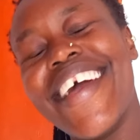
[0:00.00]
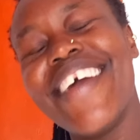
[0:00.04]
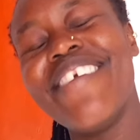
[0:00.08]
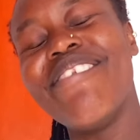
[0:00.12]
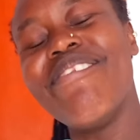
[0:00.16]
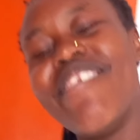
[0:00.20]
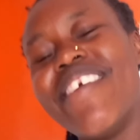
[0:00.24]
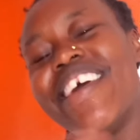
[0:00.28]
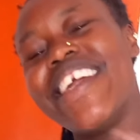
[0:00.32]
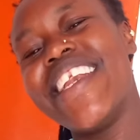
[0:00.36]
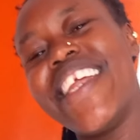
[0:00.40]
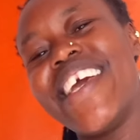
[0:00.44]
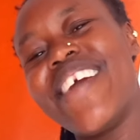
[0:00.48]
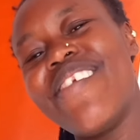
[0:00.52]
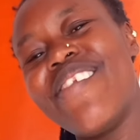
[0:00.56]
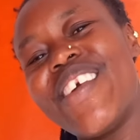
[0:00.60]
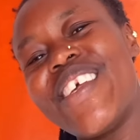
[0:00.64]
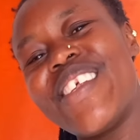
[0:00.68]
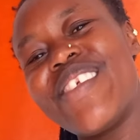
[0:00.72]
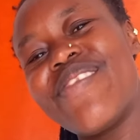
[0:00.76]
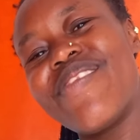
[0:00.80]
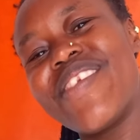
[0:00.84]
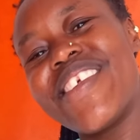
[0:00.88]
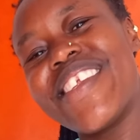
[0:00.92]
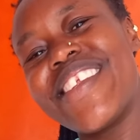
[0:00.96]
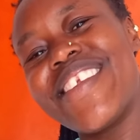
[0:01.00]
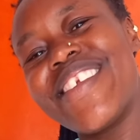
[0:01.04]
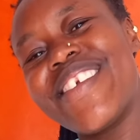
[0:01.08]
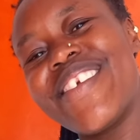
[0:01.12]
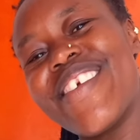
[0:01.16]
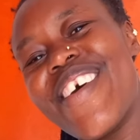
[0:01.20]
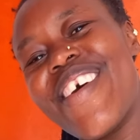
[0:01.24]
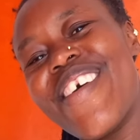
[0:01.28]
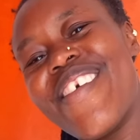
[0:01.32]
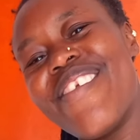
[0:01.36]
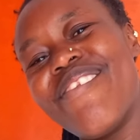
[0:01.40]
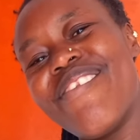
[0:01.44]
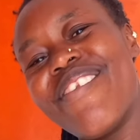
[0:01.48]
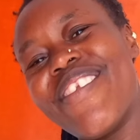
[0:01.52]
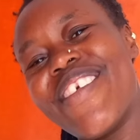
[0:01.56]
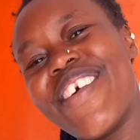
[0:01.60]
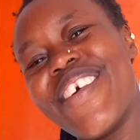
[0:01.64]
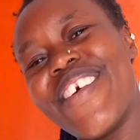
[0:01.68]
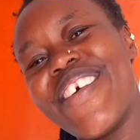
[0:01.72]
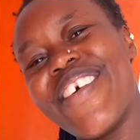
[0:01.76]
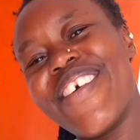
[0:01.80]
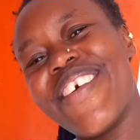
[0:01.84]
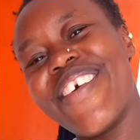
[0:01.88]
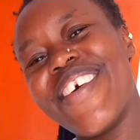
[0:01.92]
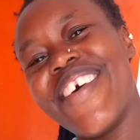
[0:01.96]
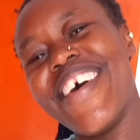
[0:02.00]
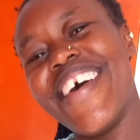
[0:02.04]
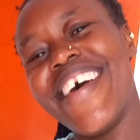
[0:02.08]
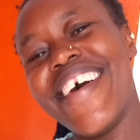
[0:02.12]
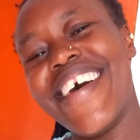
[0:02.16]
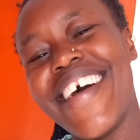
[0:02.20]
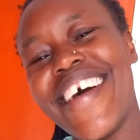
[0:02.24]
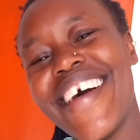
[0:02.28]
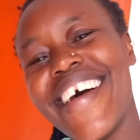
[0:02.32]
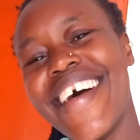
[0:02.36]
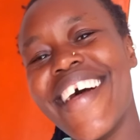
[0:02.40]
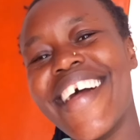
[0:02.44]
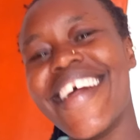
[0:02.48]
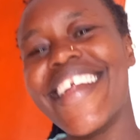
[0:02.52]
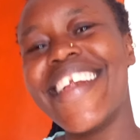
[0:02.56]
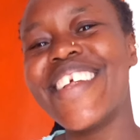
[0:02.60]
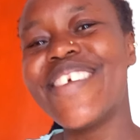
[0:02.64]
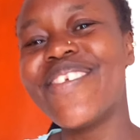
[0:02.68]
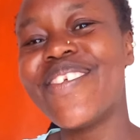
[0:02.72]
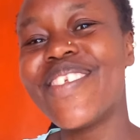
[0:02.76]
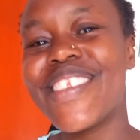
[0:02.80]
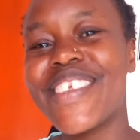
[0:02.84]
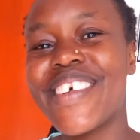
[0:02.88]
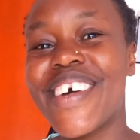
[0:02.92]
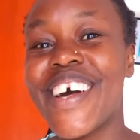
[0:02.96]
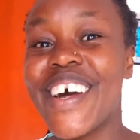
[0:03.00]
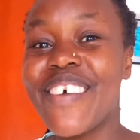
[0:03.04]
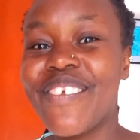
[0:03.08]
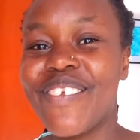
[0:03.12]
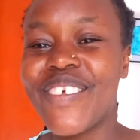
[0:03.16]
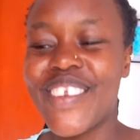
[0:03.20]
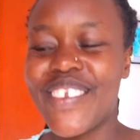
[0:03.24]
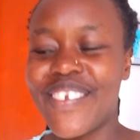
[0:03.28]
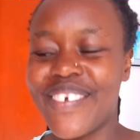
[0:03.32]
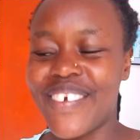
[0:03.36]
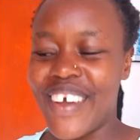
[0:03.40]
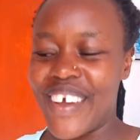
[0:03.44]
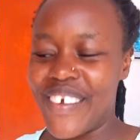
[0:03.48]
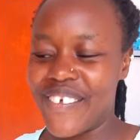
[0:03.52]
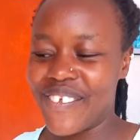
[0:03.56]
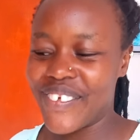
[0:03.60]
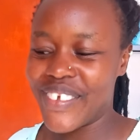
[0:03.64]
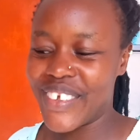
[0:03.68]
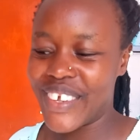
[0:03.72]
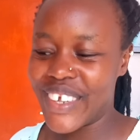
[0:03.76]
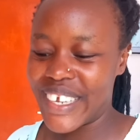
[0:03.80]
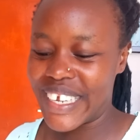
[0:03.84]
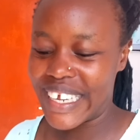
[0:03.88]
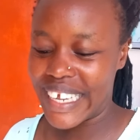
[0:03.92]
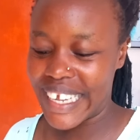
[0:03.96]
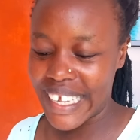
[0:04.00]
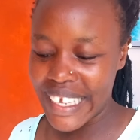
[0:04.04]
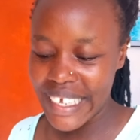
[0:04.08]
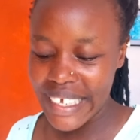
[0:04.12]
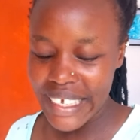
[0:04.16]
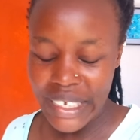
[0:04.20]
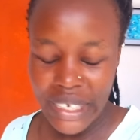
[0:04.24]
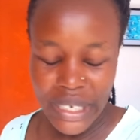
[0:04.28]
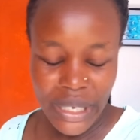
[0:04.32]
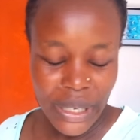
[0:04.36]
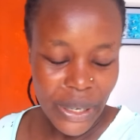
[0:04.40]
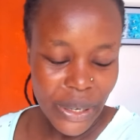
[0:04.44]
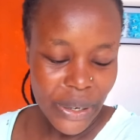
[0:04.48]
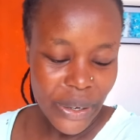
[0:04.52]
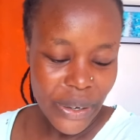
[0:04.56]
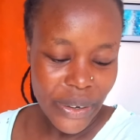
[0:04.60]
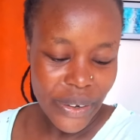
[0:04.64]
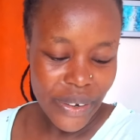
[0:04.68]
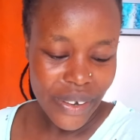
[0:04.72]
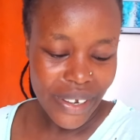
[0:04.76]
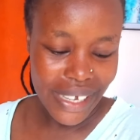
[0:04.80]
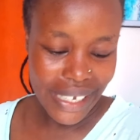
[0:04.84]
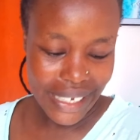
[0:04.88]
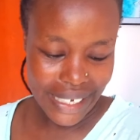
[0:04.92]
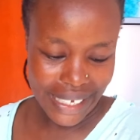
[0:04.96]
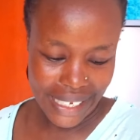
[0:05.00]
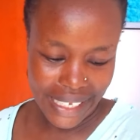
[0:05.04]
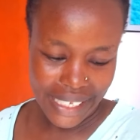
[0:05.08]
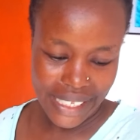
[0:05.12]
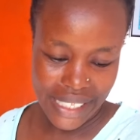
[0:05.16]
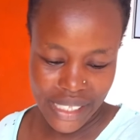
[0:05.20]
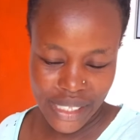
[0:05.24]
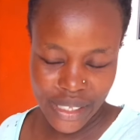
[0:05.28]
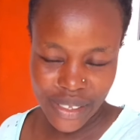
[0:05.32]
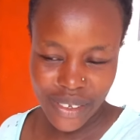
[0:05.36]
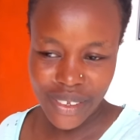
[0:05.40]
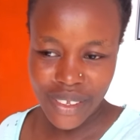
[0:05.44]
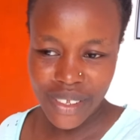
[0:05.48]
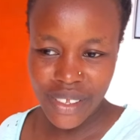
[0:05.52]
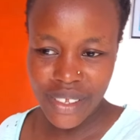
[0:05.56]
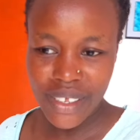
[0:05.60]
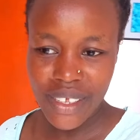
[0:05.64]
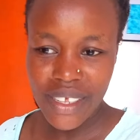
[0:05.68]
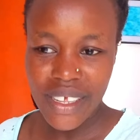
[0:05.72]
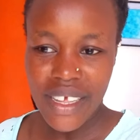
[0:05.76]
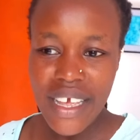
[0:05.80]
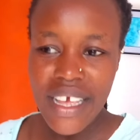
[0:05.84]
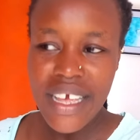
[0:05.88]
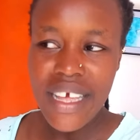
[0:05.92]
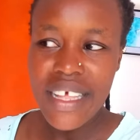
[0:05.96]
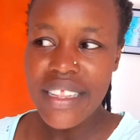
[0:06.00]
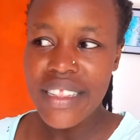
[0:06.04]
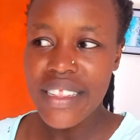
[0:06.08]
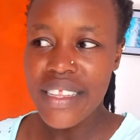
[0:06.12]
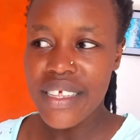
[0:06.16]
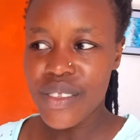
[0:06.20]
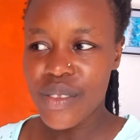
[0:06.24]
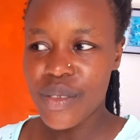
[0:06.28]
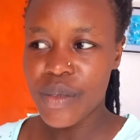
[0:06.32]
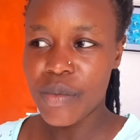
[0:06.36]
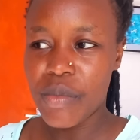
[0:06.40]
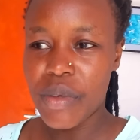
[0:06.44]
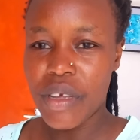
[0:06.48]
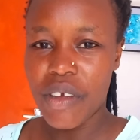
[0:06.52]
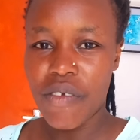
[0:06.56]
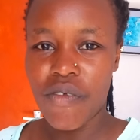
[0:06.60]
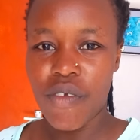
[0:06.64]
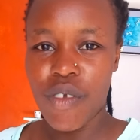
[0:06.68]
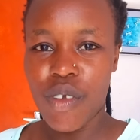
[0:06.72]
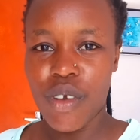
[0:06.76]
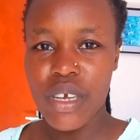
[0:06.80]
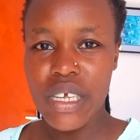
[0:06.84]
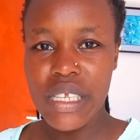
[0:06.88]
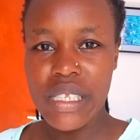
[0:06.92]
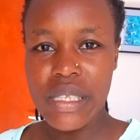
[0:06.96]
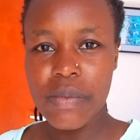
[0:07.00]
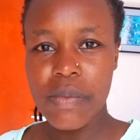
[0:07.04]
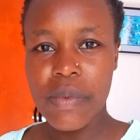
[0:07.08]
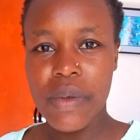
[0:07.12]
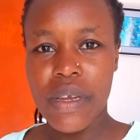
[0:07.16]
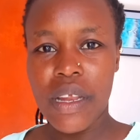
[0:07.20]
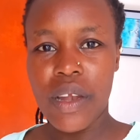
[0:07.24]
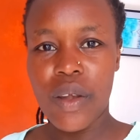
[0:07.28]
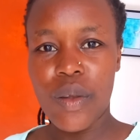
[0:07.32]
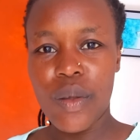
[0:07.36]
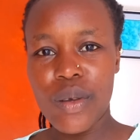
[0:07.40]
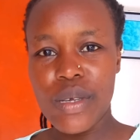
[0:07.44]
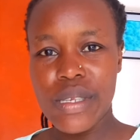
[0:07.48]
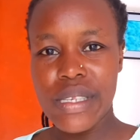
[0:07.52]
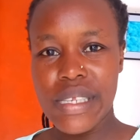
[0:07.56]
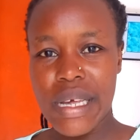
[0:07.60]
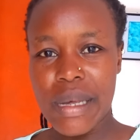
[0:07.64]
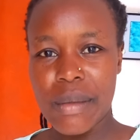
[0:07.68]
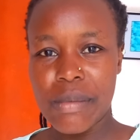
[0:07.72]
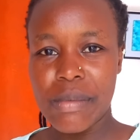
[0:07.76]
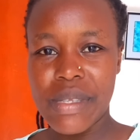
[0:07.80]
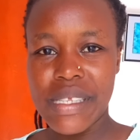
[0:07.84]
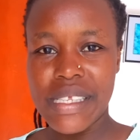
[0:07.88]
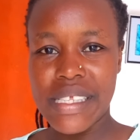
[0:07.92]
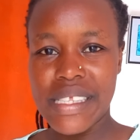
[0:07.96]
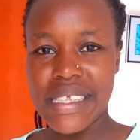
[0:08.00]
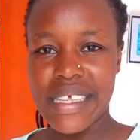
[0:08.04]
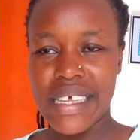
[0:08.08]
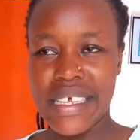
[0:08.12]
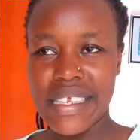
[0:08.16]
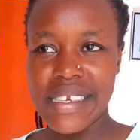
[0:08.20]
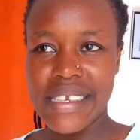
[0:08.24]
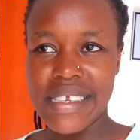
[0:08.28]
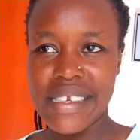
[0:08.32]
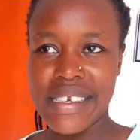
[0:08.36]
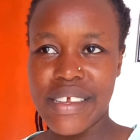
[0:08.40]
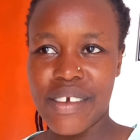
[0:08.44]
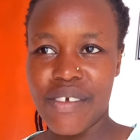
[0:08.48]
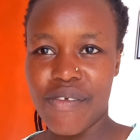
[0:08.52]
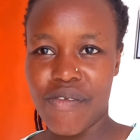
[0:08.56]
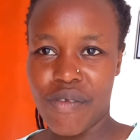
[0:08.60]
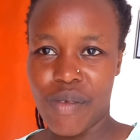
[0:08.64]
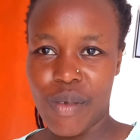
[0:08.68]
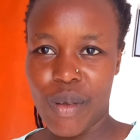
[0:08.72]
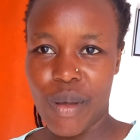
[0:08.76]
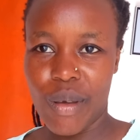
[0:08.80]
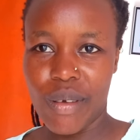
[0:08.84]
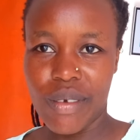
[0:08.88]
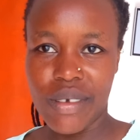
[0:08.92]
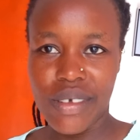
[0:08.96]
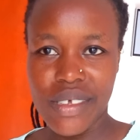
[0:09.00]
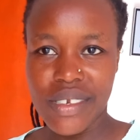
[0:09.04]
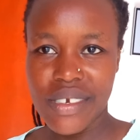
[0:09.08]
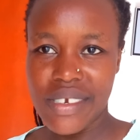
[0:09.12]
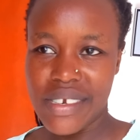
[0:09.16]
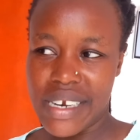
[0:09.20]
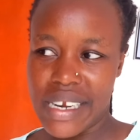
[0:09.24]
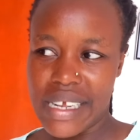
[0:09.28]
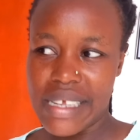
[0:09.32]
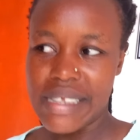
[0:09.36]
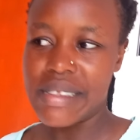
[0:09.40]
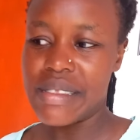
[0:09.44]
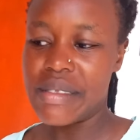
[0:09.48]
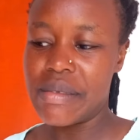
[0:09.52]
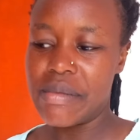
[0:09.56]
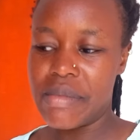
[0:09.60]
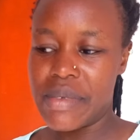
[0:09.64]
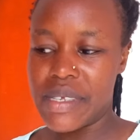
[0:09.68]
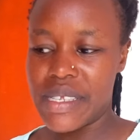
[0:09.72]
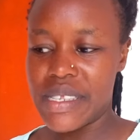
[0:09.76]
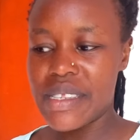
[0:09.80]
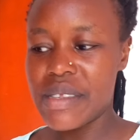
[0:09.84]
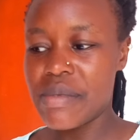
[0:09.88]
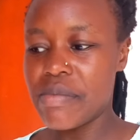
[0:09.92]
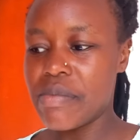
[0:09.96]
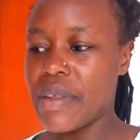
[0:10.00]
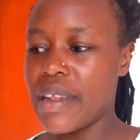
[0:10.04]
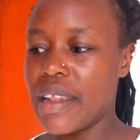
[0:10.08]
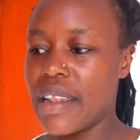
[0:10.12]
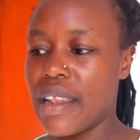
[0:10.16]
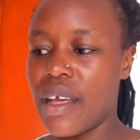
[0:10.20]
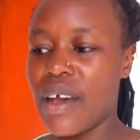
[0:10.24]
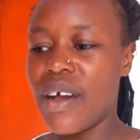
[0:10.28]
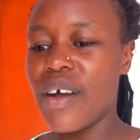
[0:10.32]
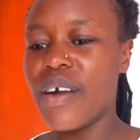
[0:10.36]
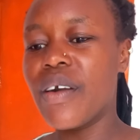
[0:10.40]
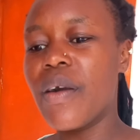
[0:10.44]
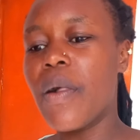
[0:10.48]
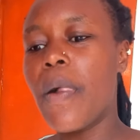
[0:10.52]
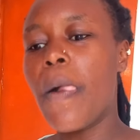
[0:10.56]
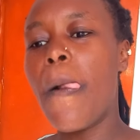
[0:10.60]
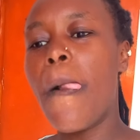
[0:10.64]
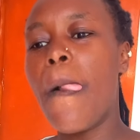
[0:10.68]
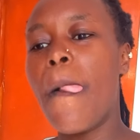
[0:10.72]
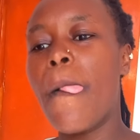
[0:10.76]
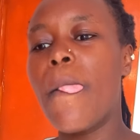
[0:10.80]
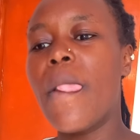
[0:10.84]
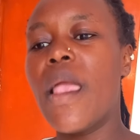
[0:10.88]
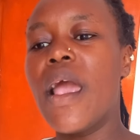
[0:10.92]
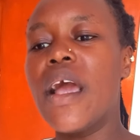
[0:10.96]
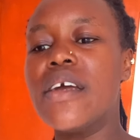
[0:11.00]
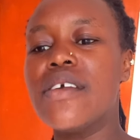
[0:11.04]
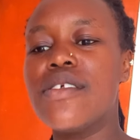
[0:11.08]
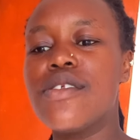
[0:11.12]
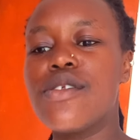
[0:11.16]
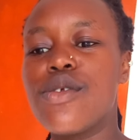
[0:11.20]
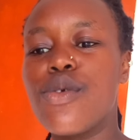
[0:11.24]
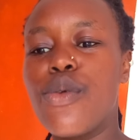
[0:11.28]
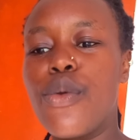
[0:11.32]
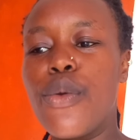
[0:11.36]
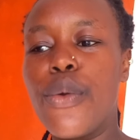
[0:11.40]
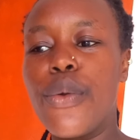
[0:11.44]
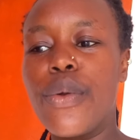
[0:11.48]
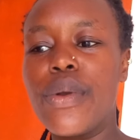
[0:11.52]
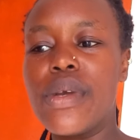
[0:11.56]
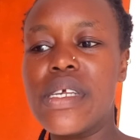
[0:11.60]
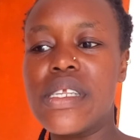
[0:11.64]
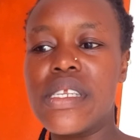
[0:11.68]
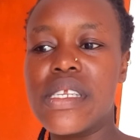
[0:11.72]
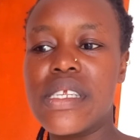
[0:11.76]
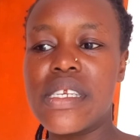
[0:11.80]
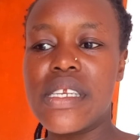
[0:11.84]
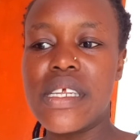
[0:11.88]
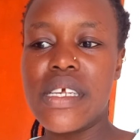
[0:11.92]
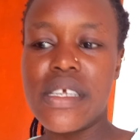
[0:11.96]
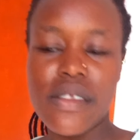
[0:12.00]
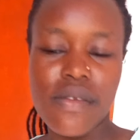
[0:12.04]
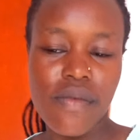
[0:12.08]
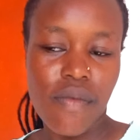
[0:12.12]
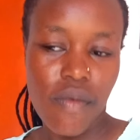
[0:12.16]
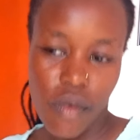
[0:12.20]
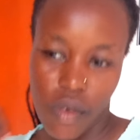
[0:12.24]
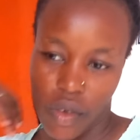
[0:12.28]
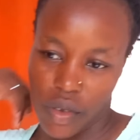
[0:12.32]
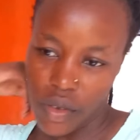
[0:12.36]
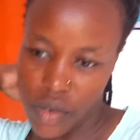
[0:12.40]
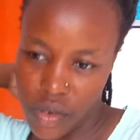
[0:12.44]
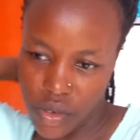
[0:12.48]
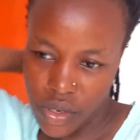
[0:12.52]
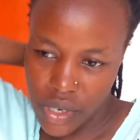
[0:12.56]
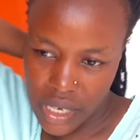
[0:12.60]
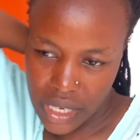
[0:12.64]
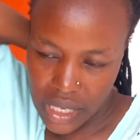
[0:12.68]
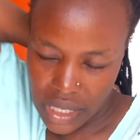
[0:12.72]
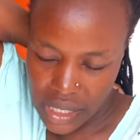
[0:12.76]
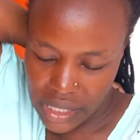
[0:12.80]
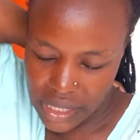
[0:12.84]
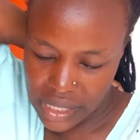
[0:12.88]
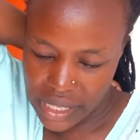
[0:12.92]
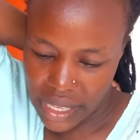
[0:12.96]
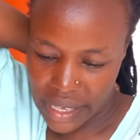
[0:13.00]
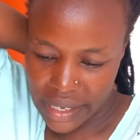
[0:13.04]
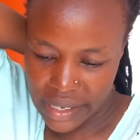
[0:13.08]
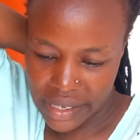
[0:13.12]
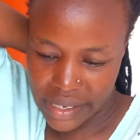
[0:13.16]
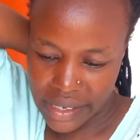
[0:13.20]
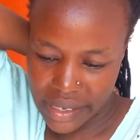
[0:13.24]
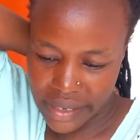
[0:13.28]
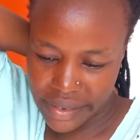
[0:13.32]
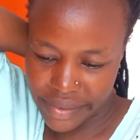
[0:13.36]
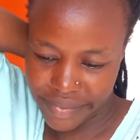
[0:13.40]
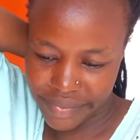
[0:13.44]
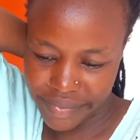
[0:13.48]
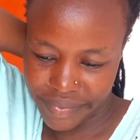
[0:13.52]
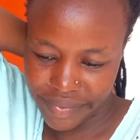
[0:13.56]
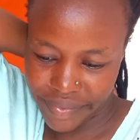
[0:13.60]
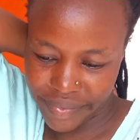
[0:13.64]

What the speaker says: My name is Ms Rombo. And I'm so happy to have you here. Okay, so this will be a vlog. It's been a long time since I did a vlog. Trust me, it's been long. So in today's vlog, today is Sunday.